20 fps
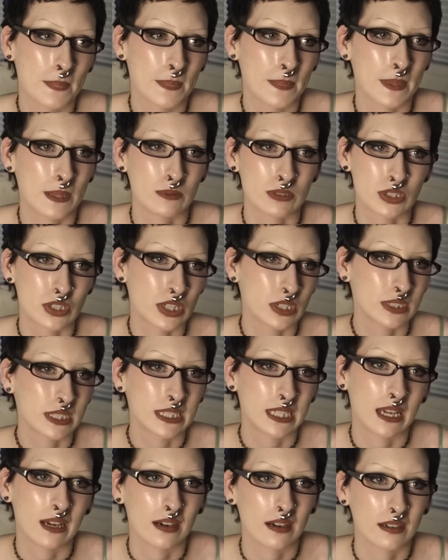It was chilling
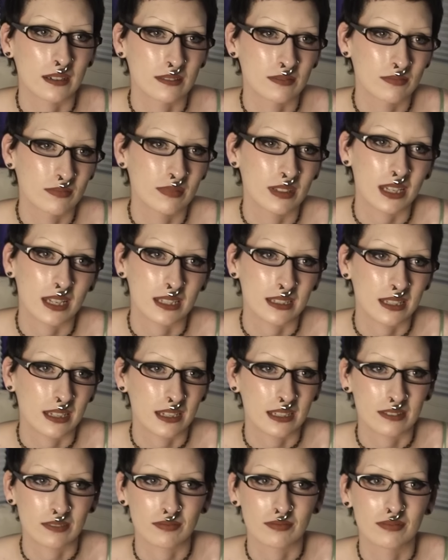there, and
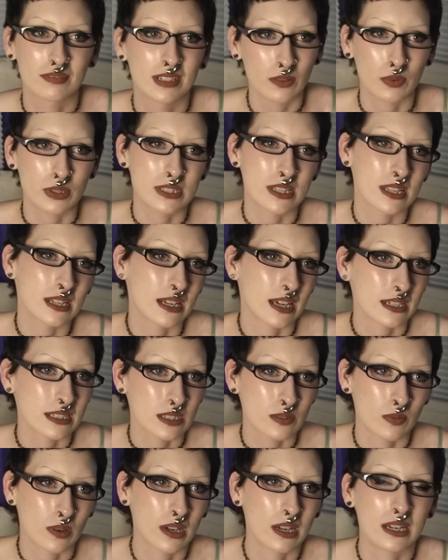then went to the
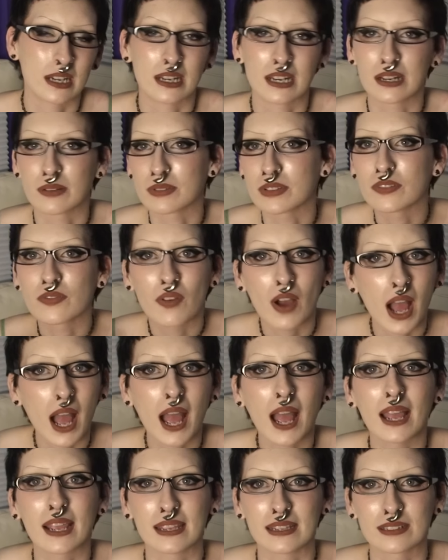next one and it was
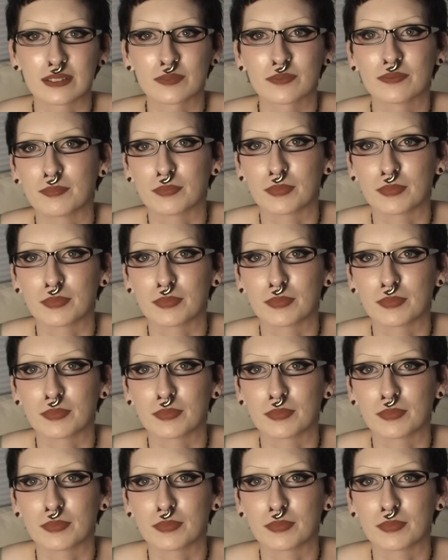fine.